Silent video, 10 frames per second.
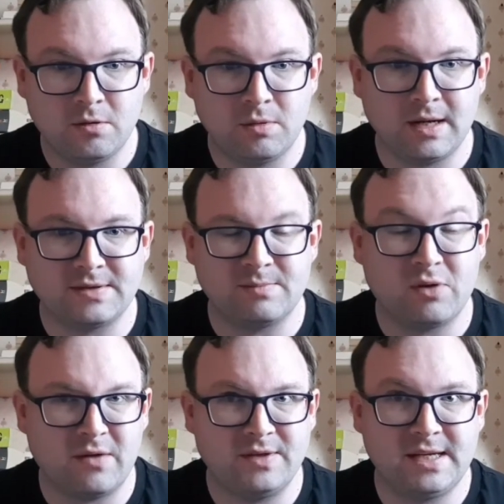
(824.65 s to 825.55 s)
we'll have some
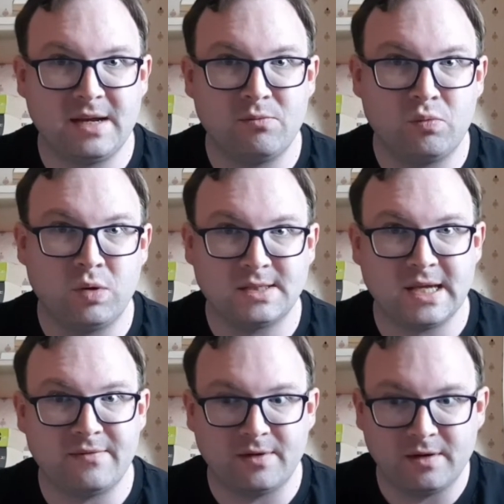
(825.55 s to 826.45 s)
privacy and
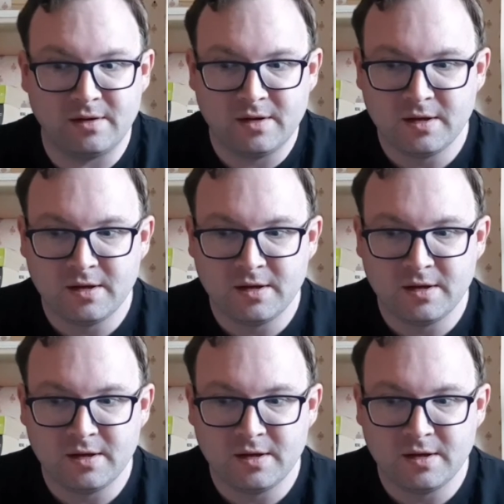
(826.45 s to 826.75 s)
whatever.